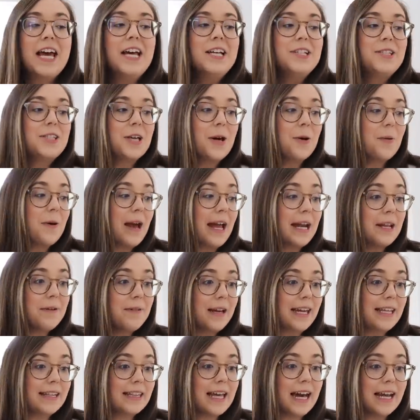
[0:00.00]
So
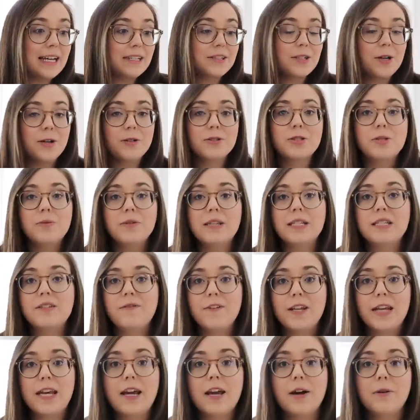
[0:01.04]
anyway, that is also in this
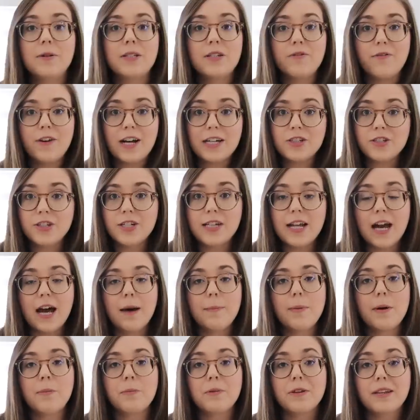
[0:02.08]
video. It's freshened up.
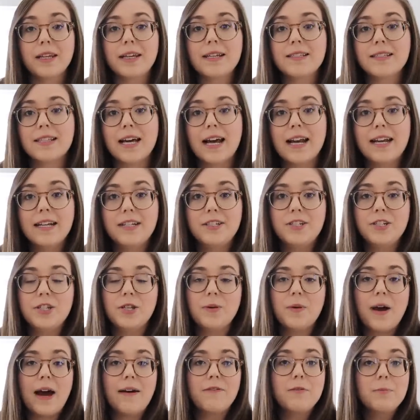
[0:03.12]
I'm really excited
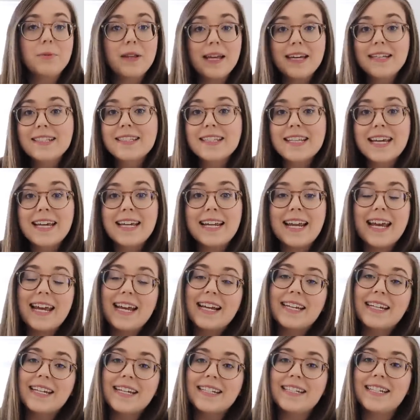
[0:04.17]
to have a blank slate
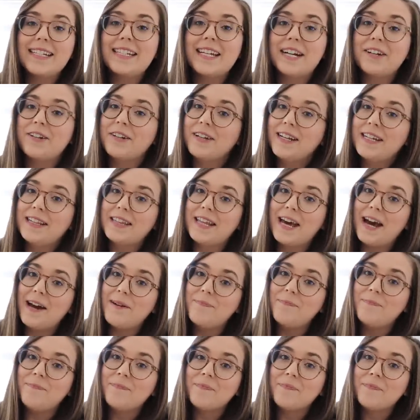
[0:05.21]
and get to decorate that.